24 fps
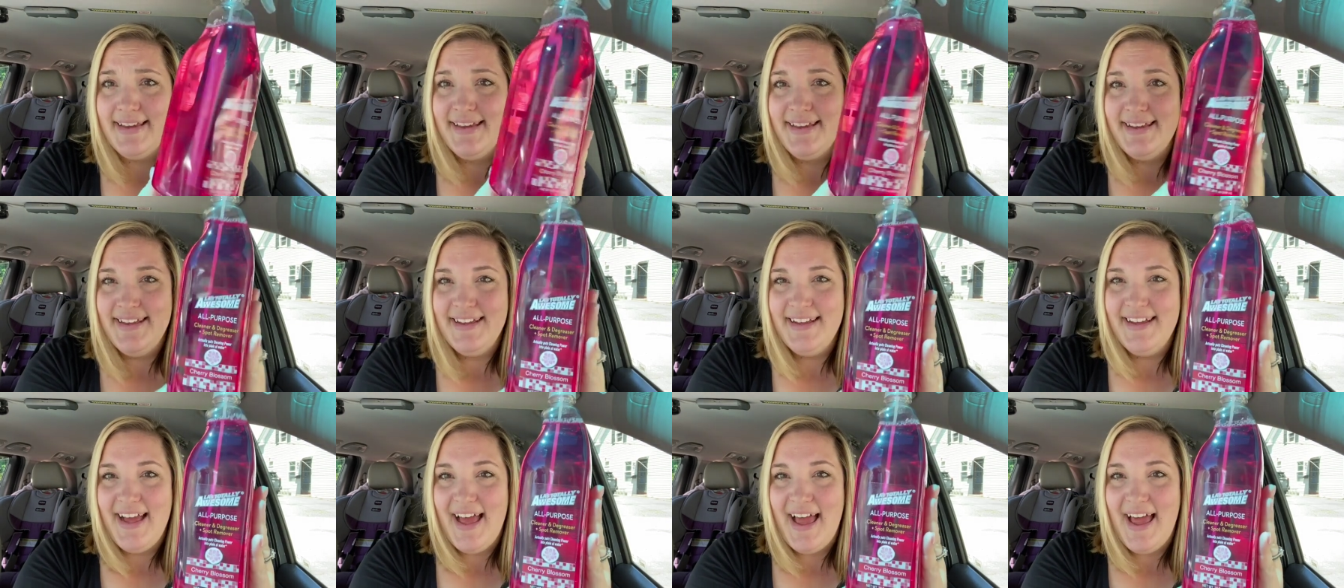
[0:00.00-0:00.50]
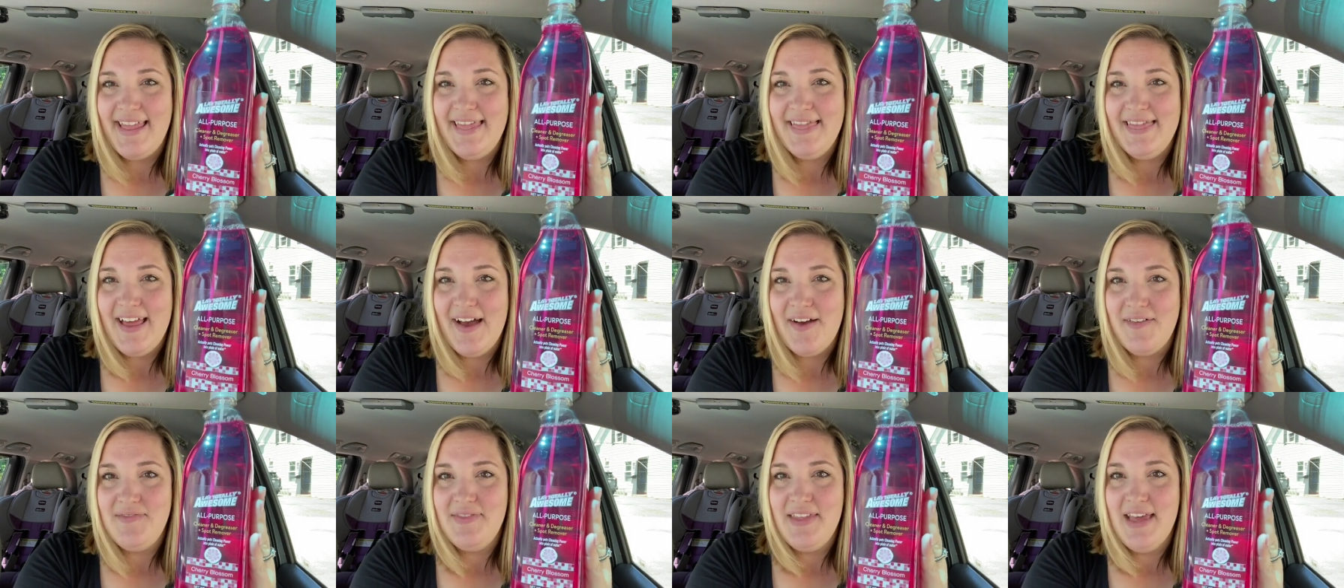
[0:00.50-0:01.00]
I
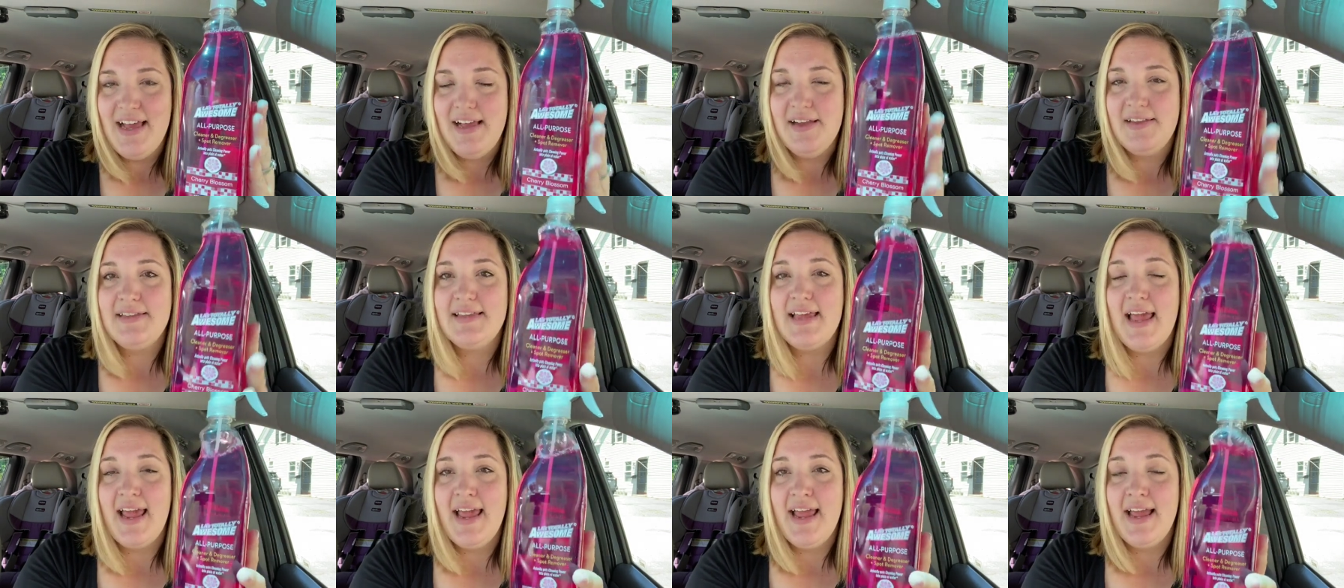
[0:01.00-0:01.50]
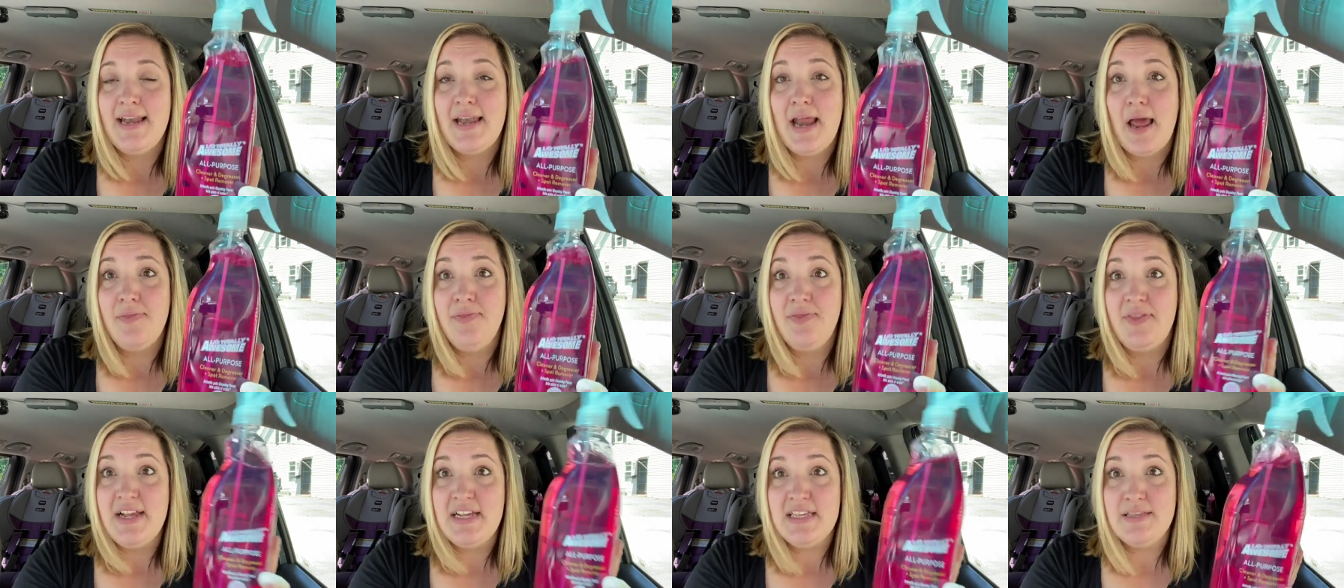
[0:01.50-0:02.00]
love this. And
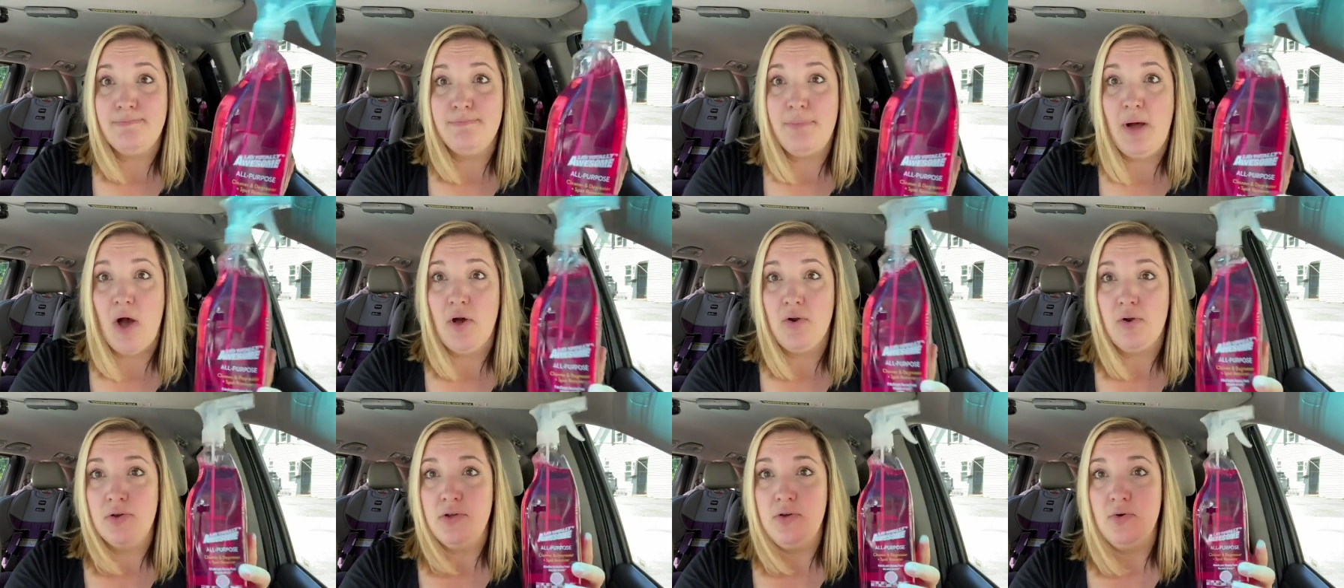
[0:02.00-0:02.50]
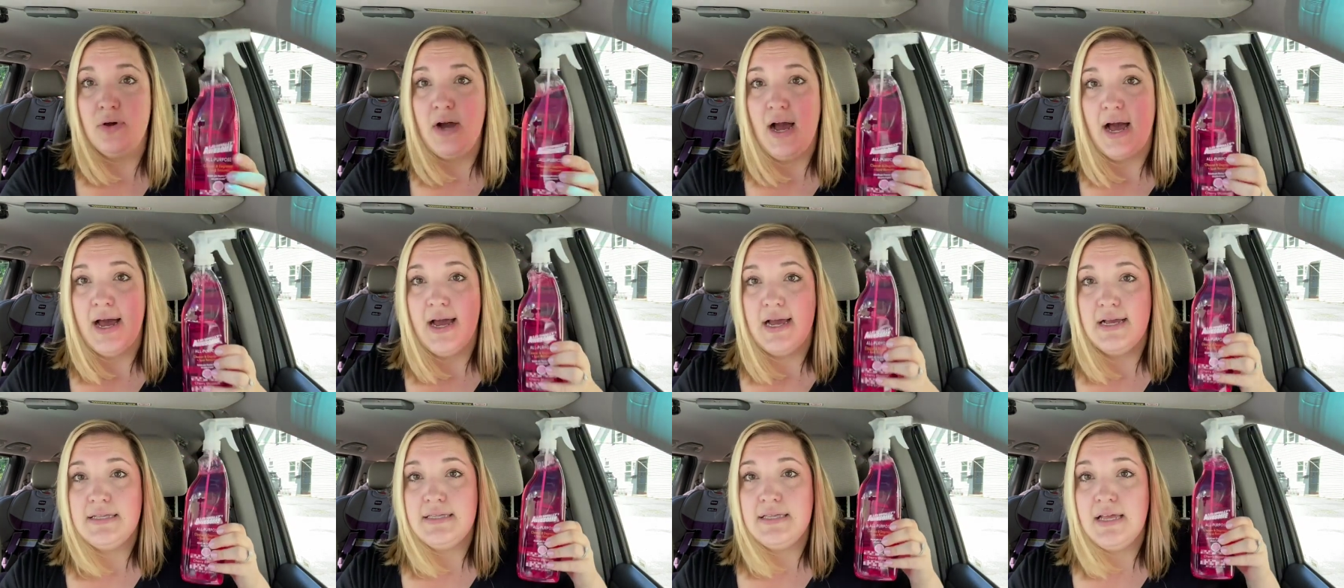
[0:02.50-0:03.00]
this bottle, you
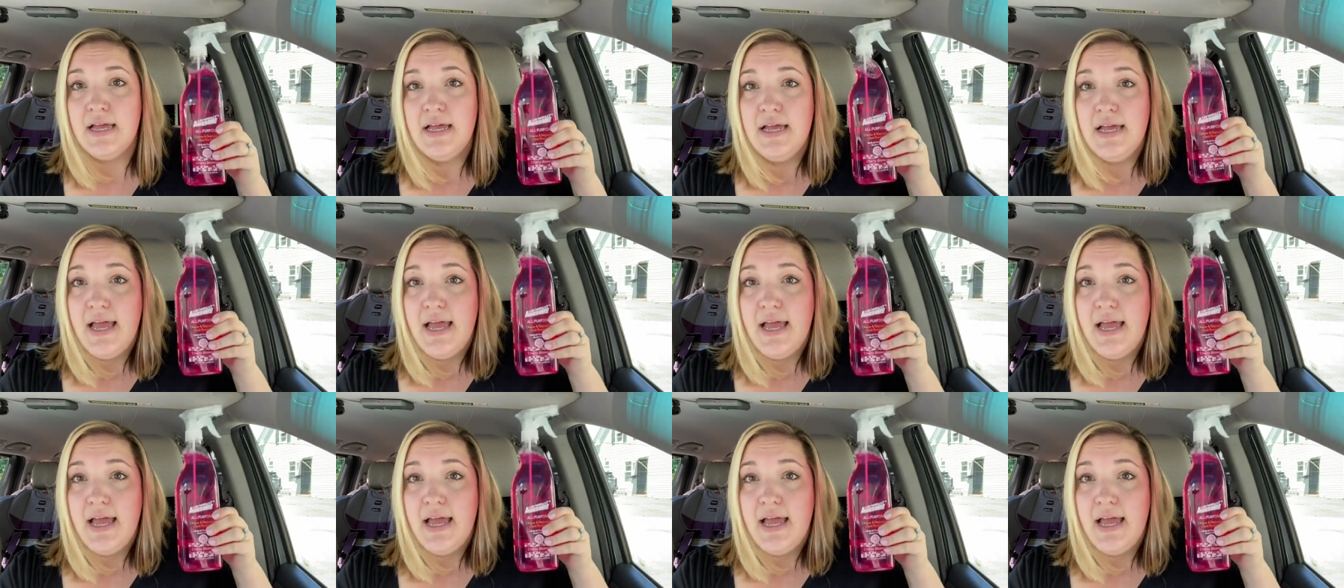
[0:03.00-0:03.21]
guys,